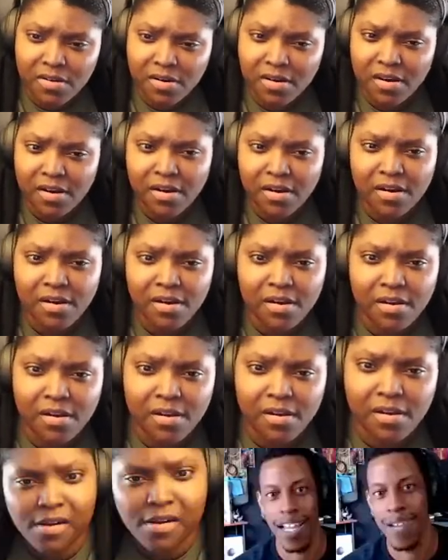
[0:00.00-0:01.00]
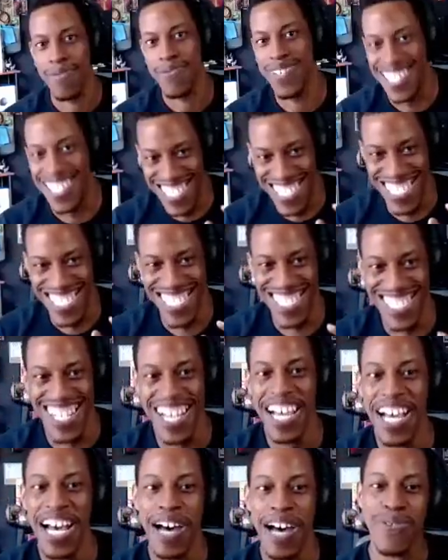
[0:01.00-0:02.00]
No, I'm trying
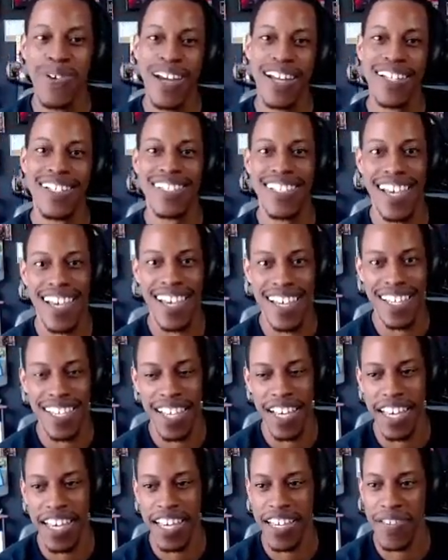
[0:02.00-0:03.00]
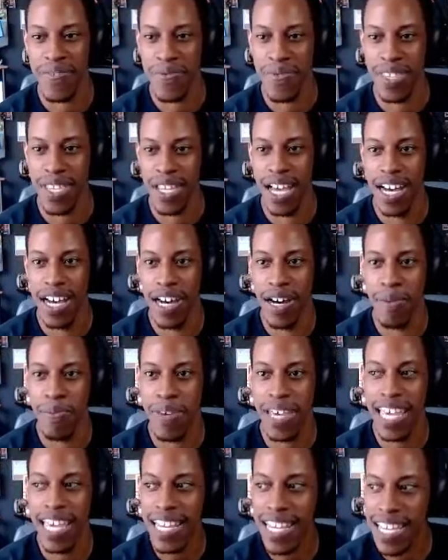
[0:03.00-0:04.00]
to say
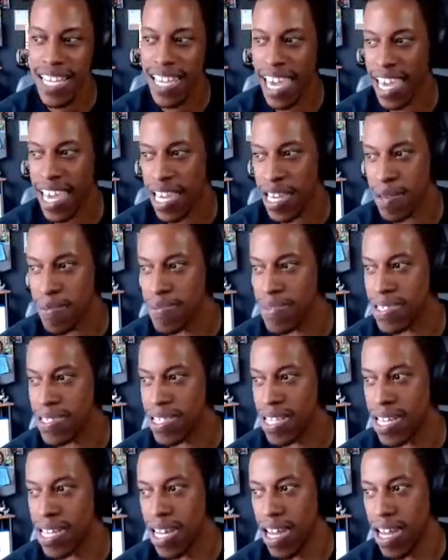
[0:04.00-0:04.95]
indie games